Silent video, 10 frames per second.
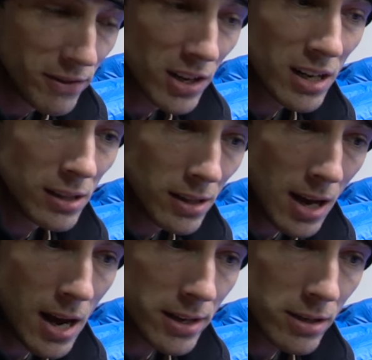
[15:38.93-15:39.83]
I've done a
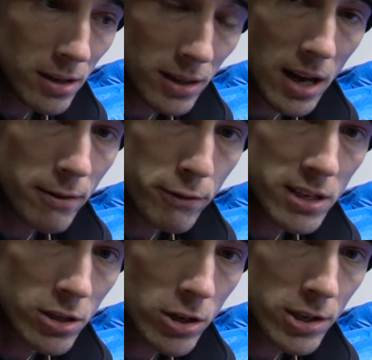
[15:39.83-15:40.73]
lot, a lot of
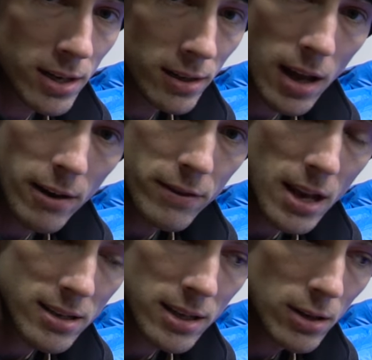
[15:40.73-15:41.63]
research and a lot of
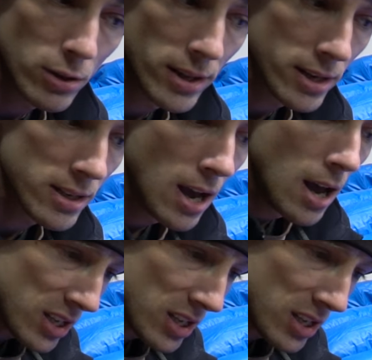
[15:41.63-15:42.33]
testing on this.